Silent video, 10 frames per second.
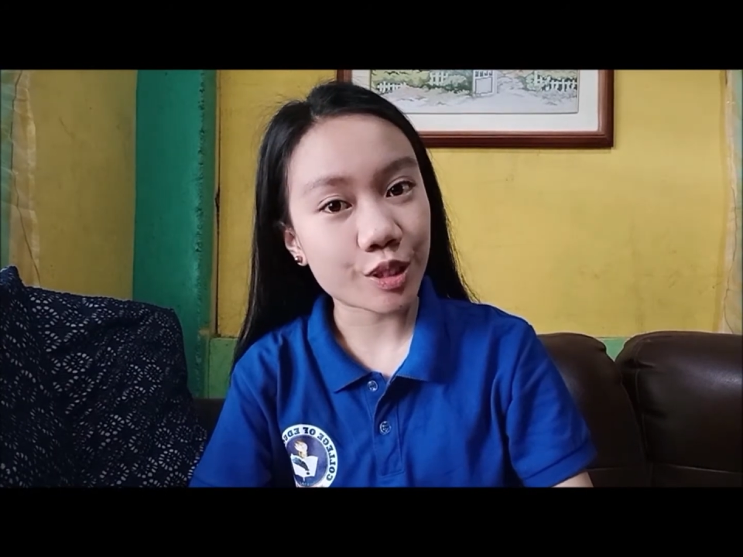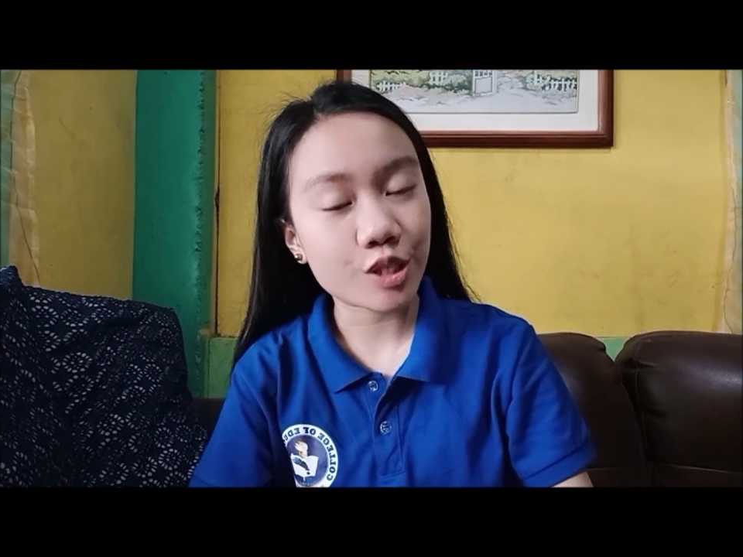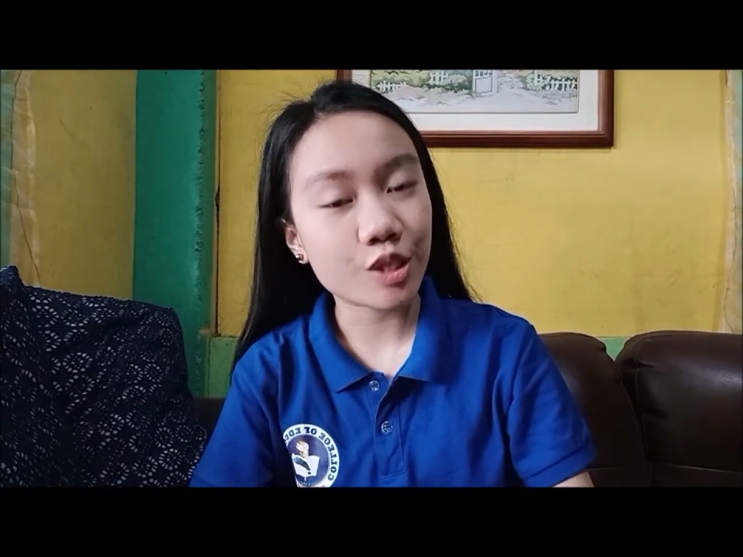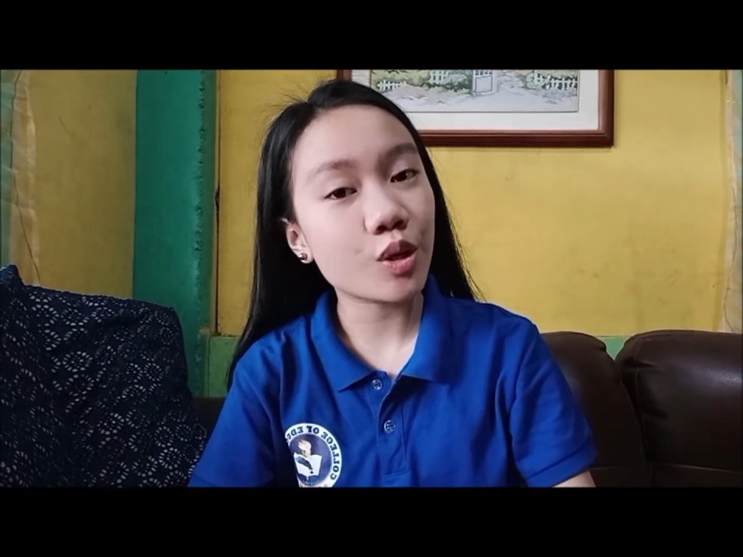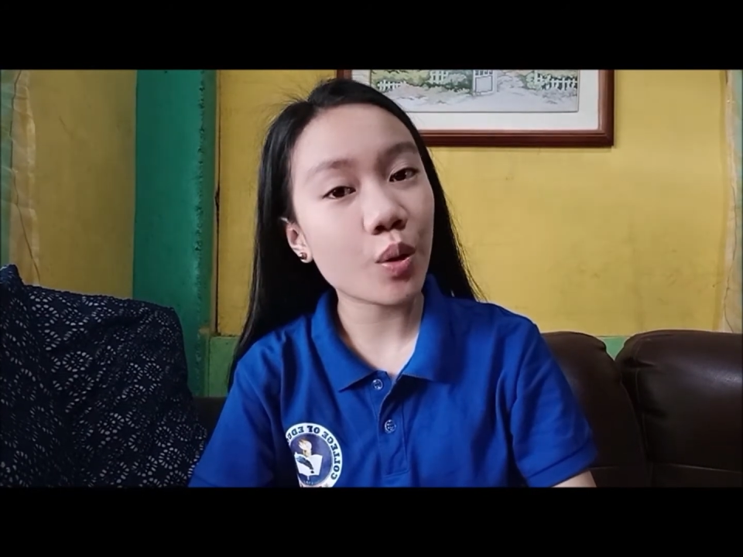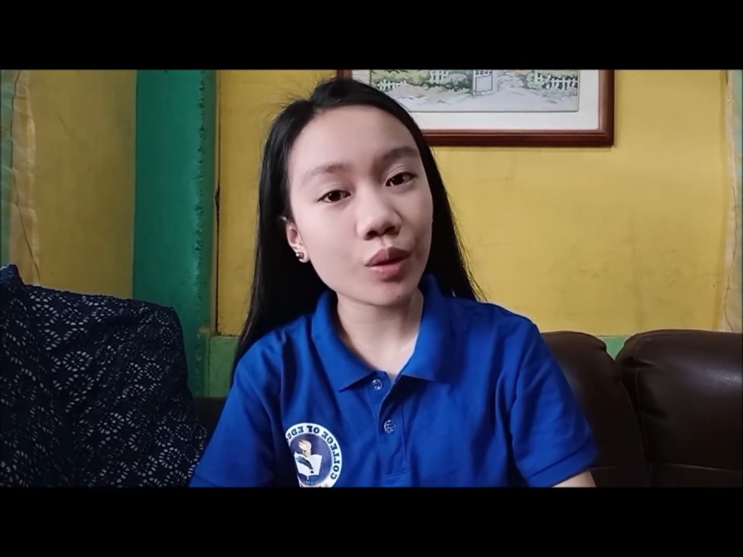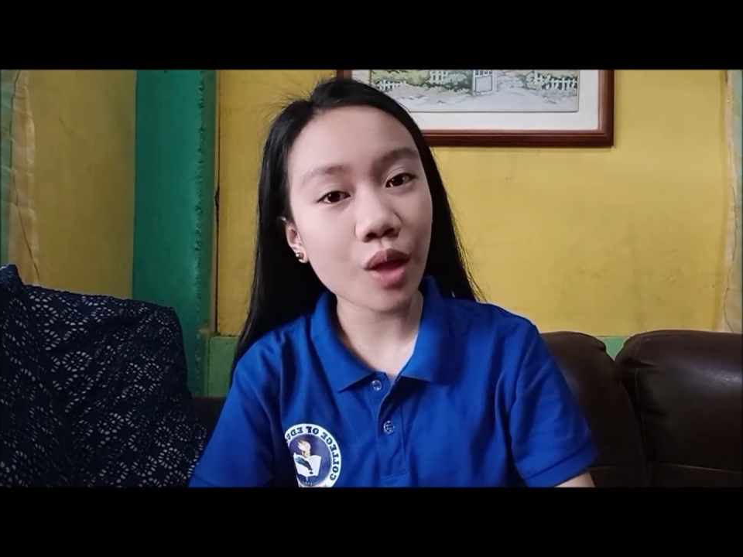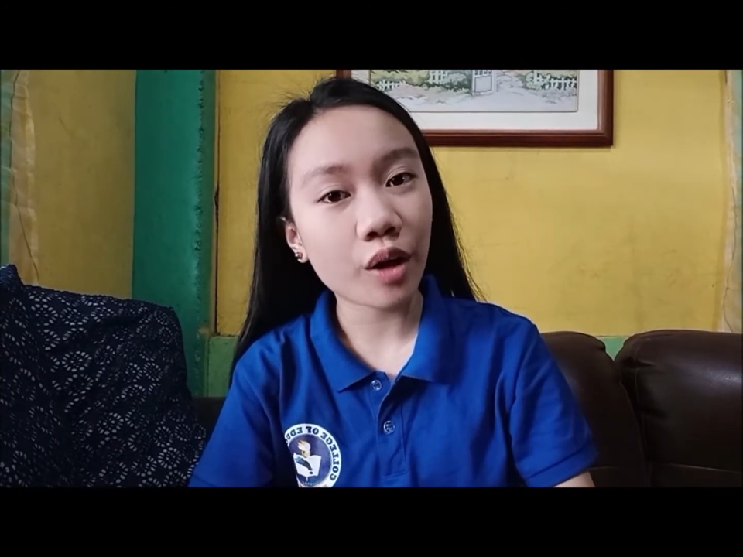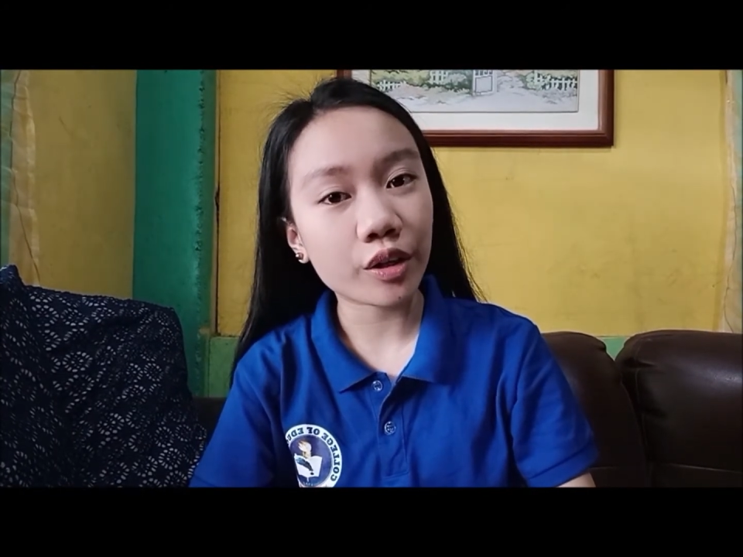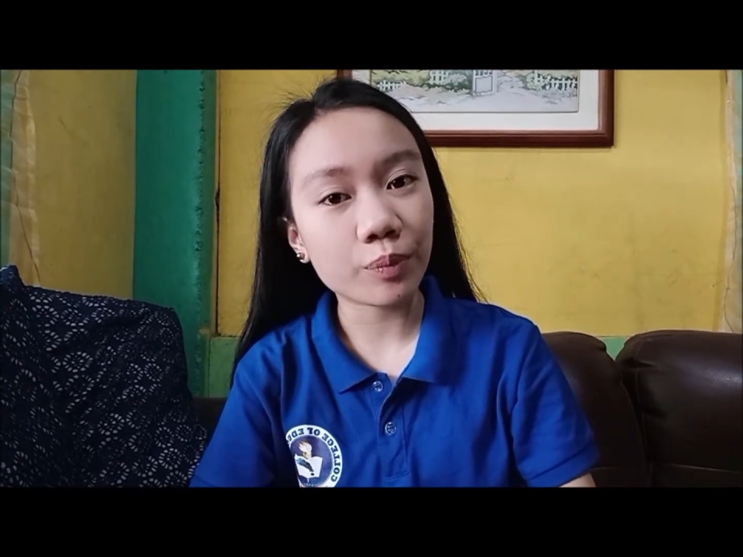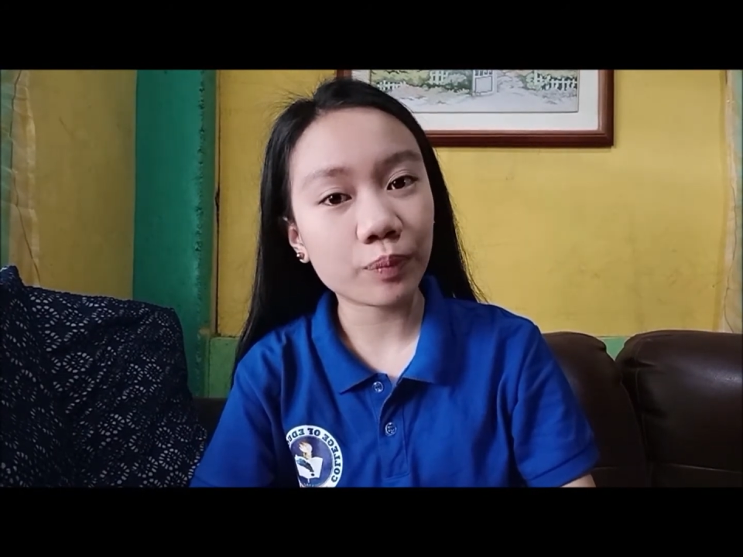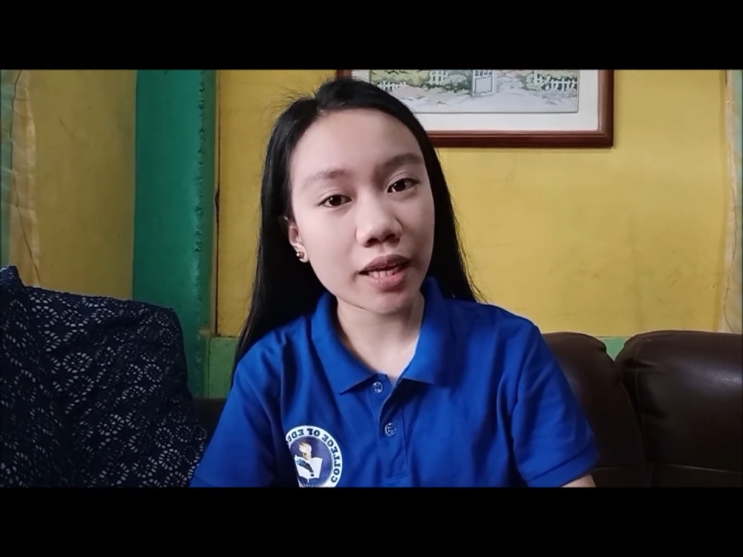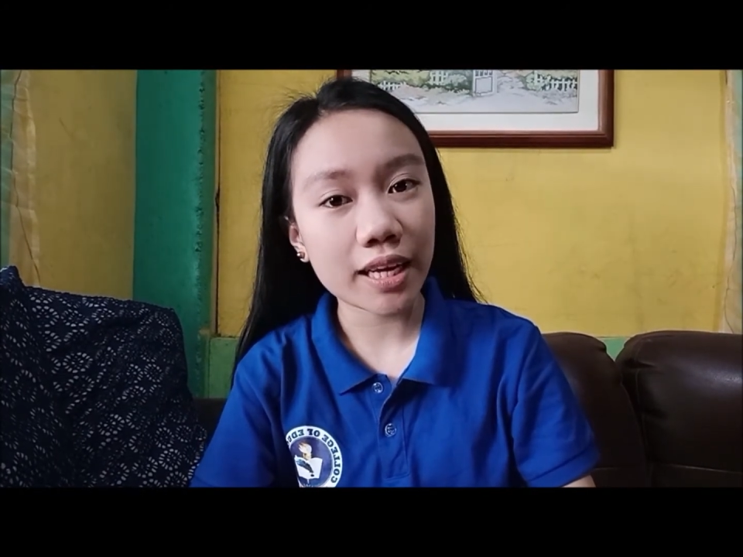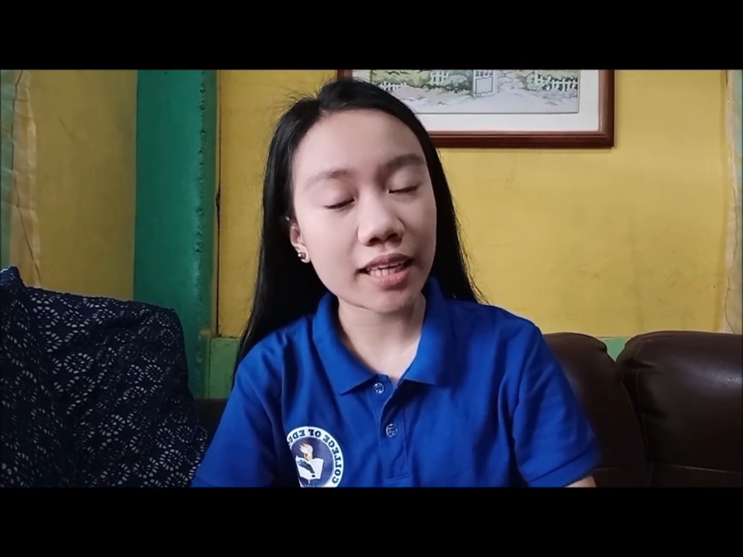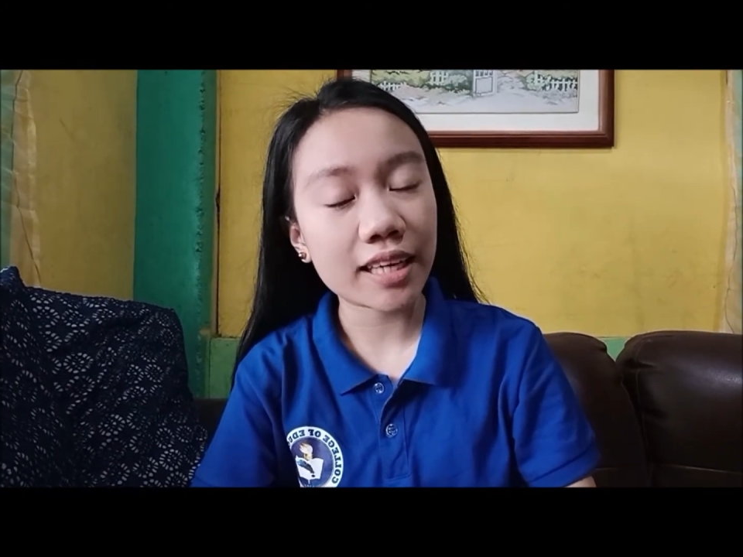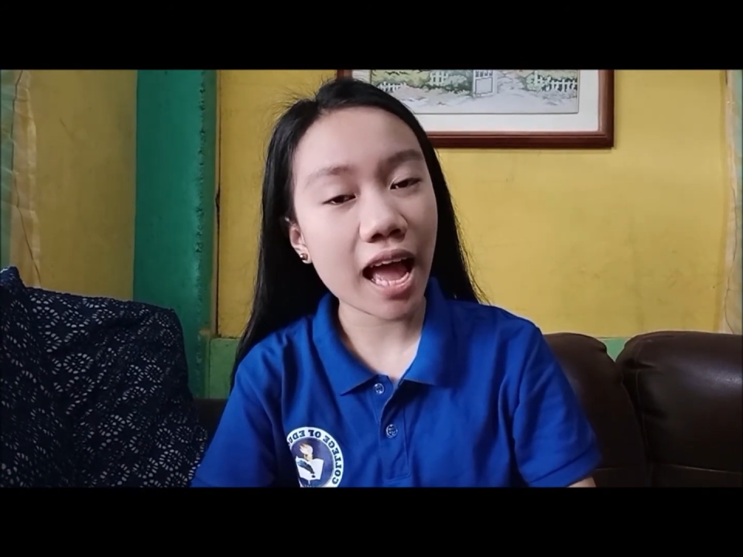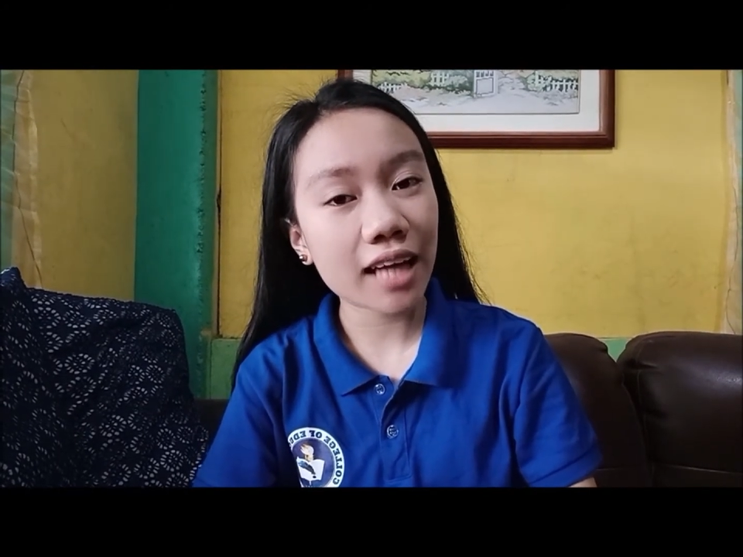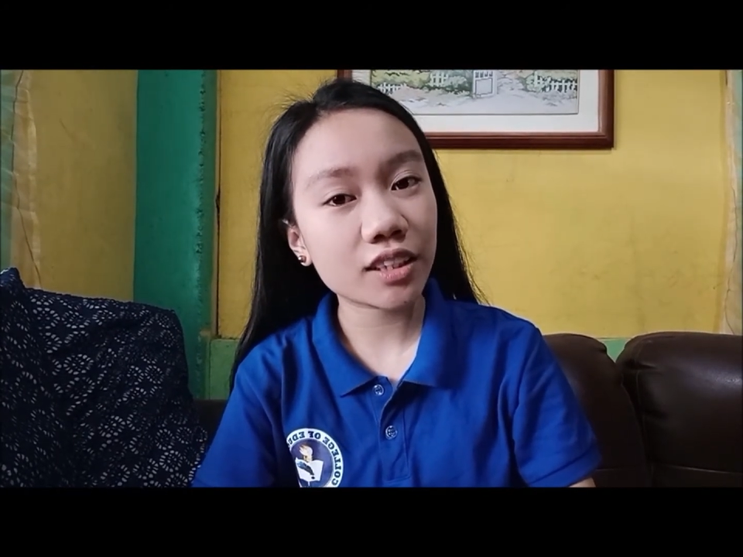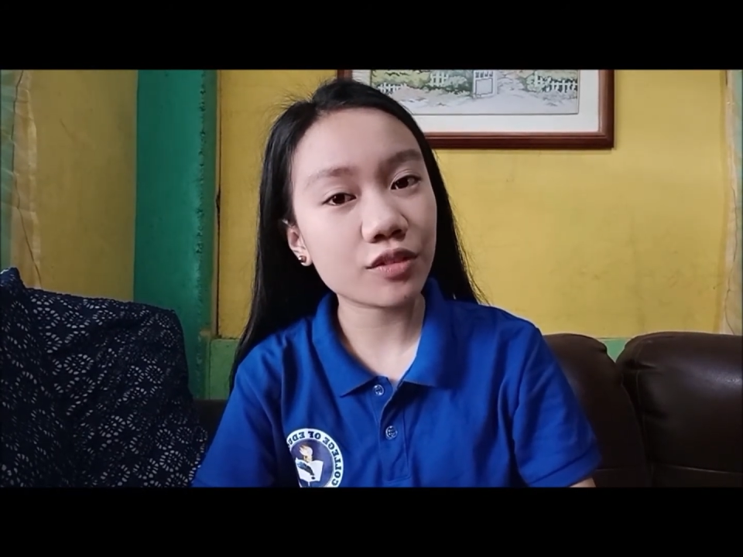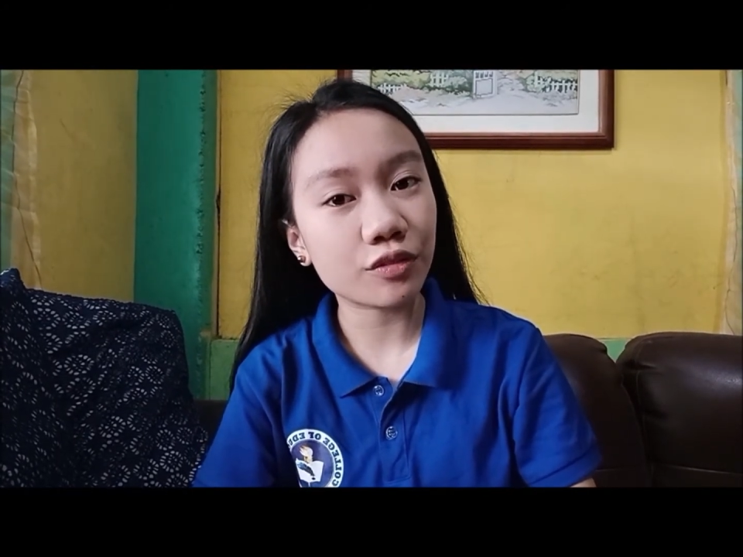no longer play an
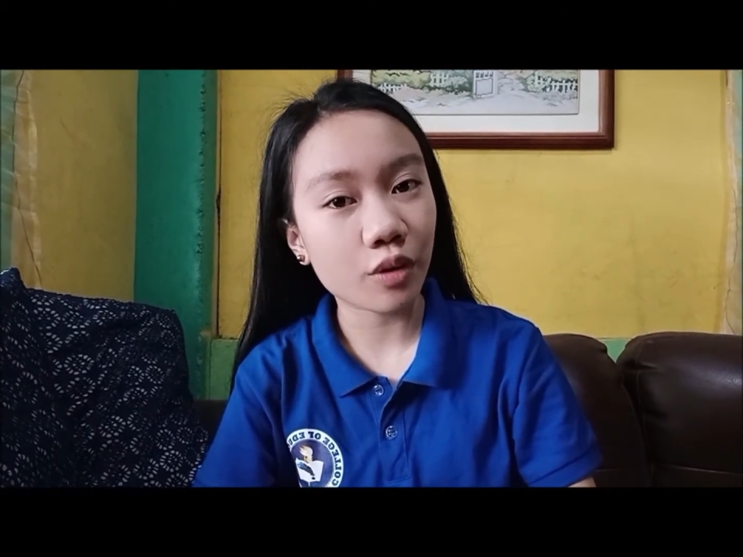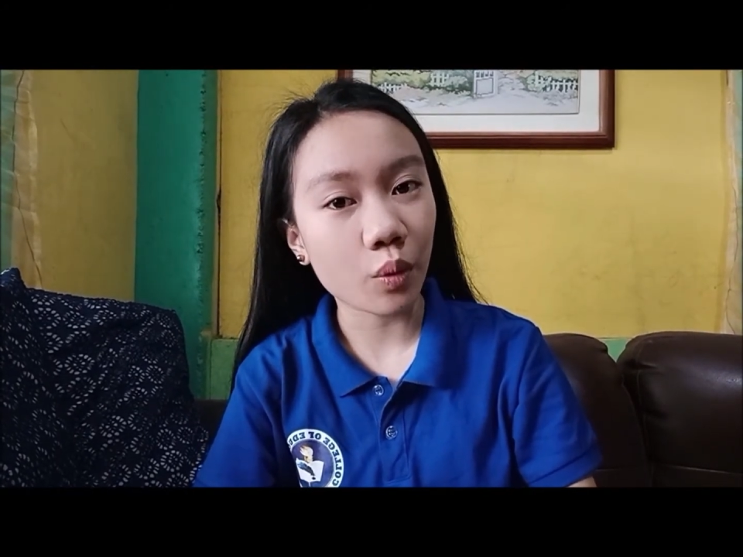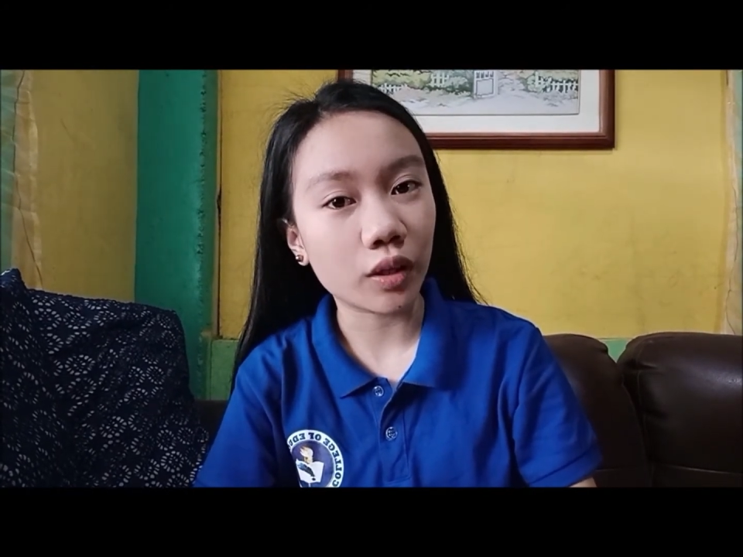active role